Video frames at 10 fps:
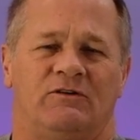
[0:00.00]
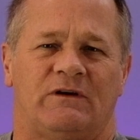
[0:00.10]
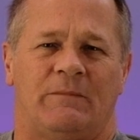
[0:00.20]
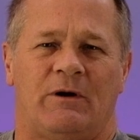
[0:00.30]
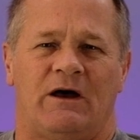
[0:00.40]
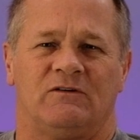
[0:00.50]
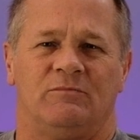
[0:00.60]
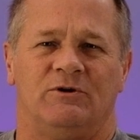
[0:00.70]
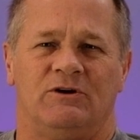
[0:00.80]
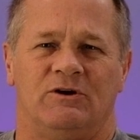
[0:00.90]
as I
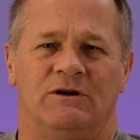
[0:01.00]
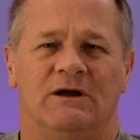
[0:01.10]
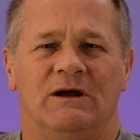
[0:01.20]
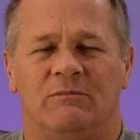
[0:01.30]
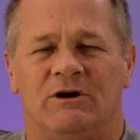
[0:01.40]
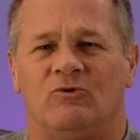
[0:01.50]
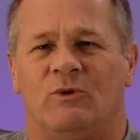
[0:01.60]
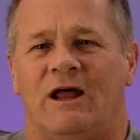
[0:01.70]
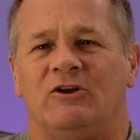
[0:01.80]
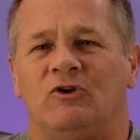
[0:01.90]
possibly could because
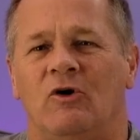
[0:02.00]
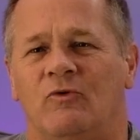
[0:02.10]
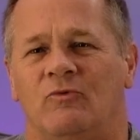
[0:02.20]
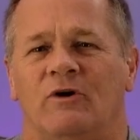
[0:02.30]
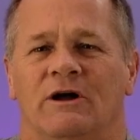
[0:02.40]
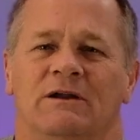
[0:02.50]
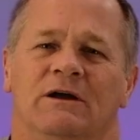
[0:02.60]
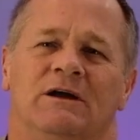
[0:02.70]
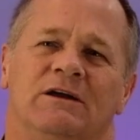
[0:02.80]
what I don't want